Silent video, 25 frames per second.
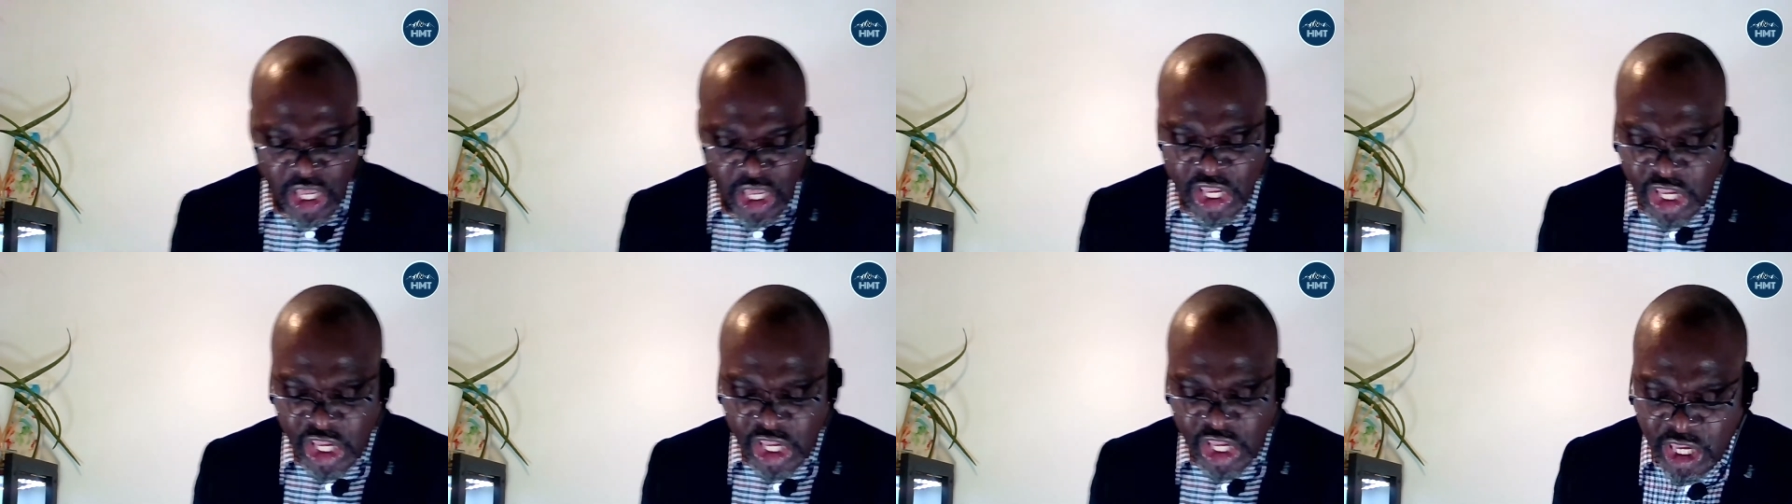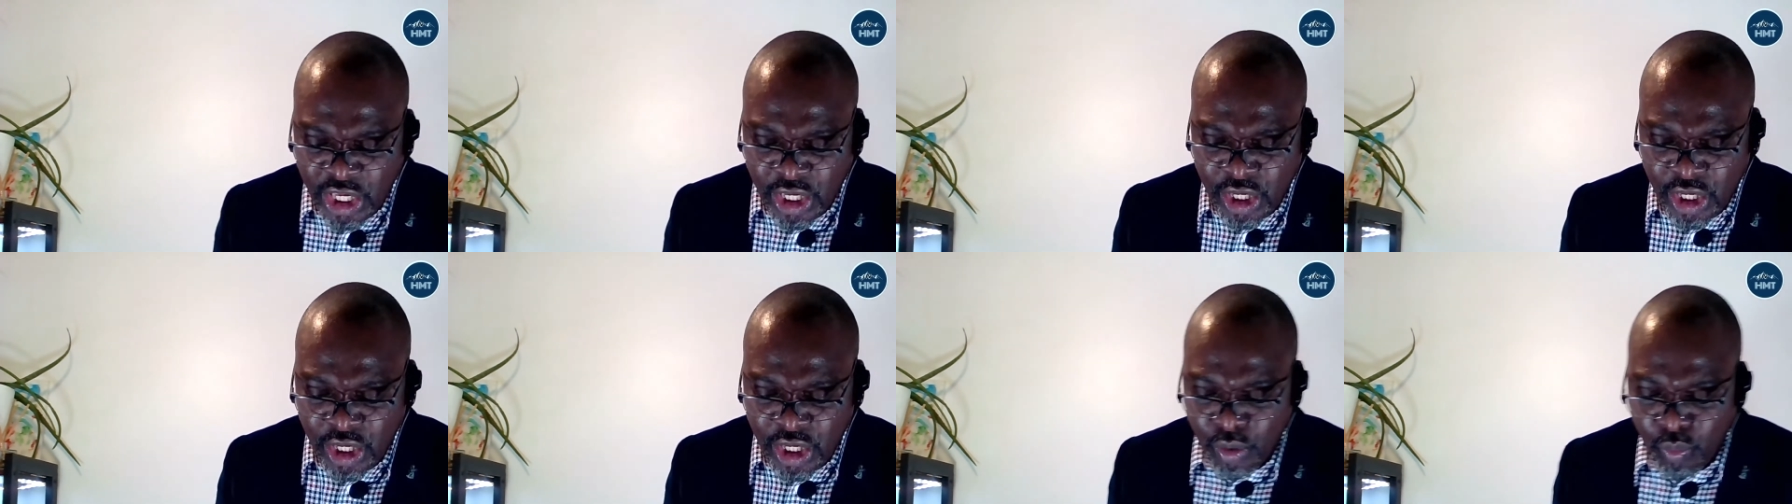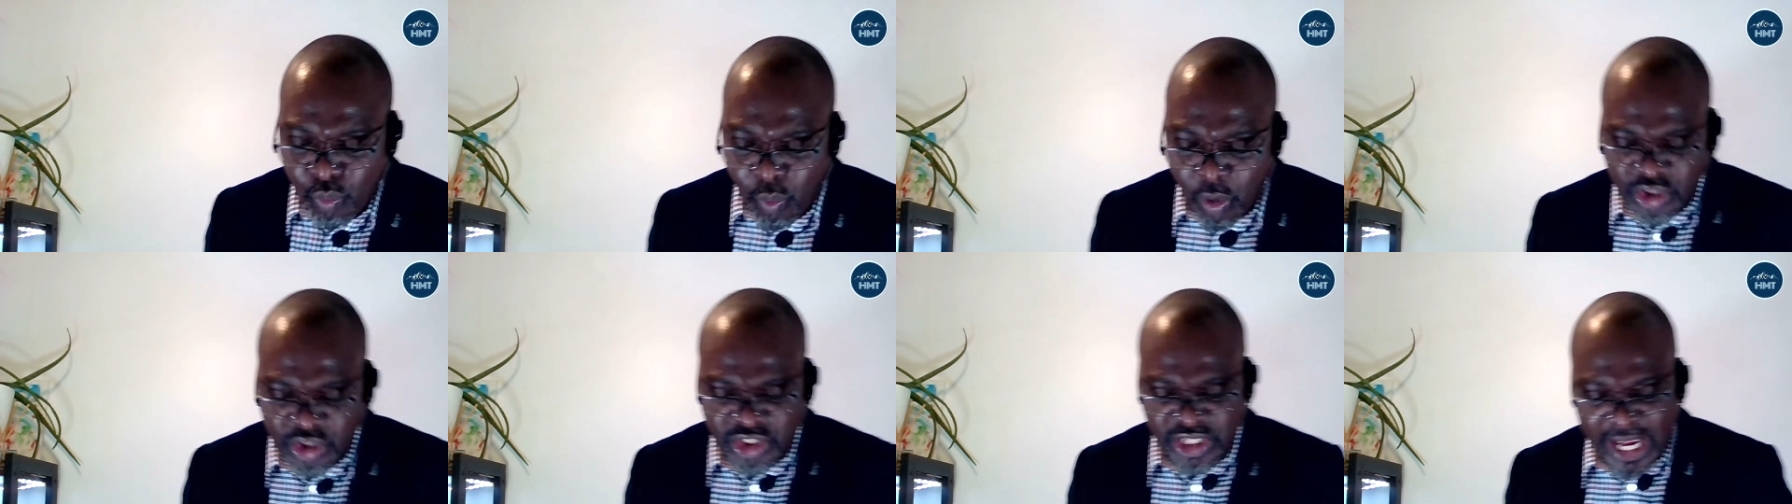he
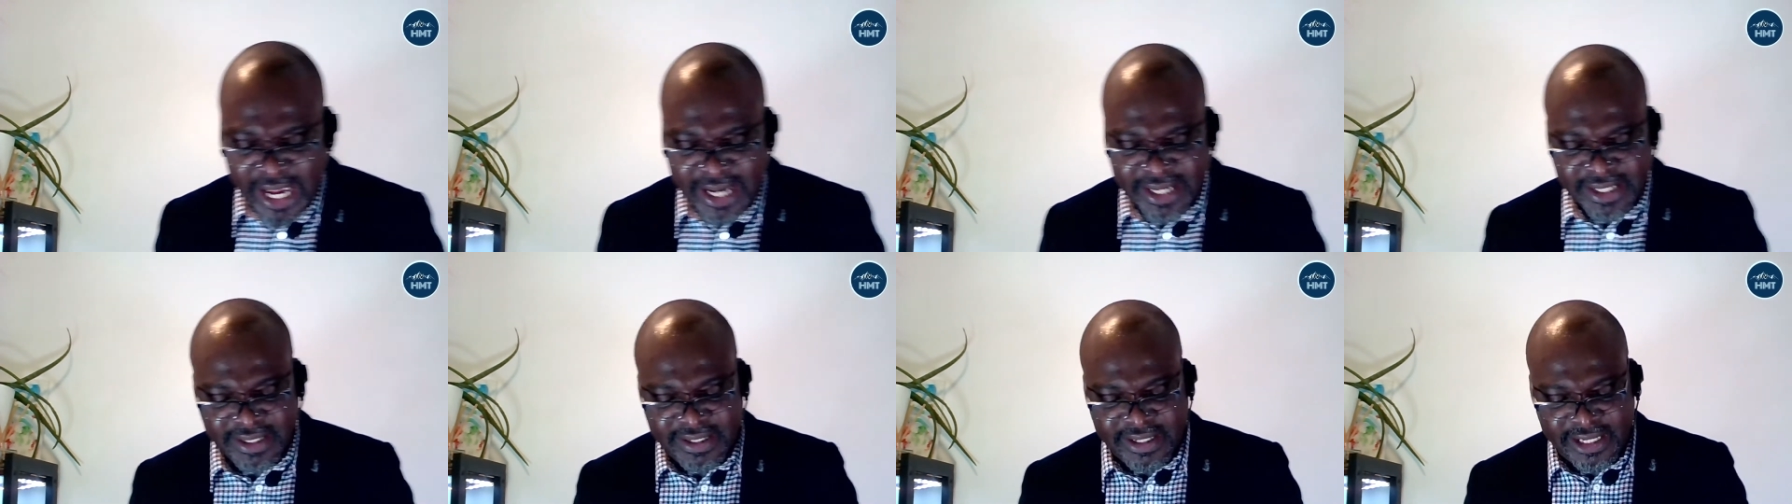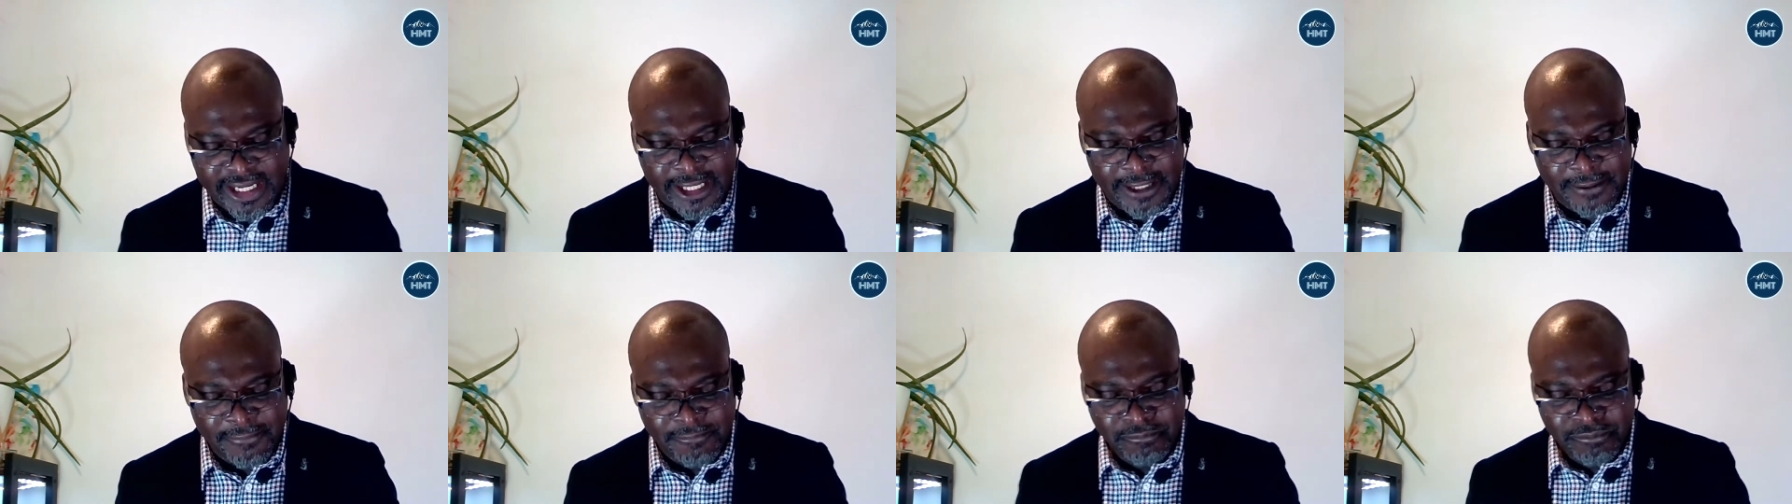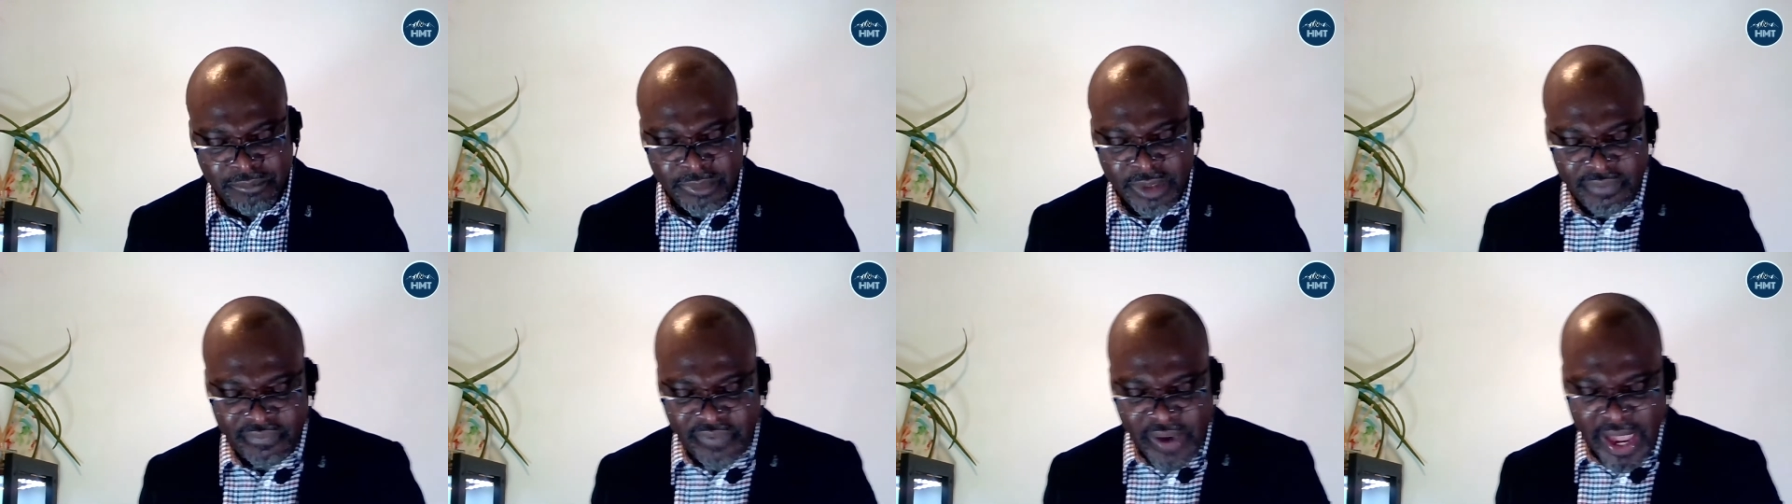was angry.
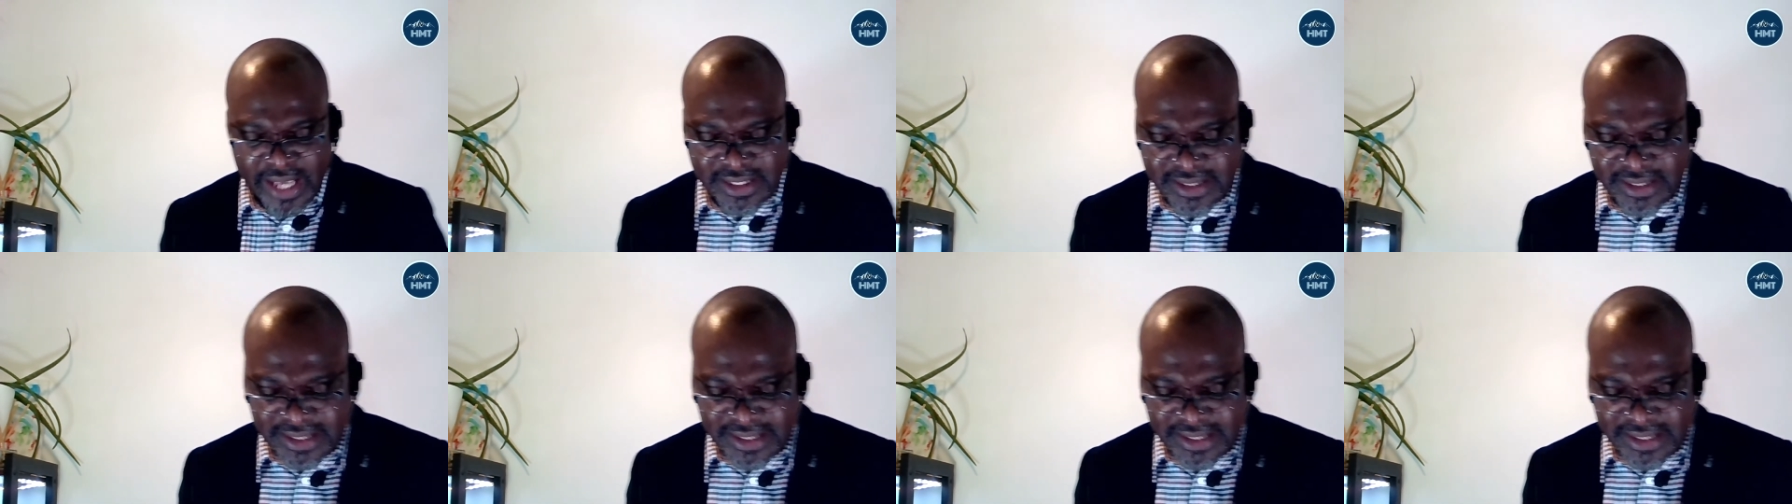Verse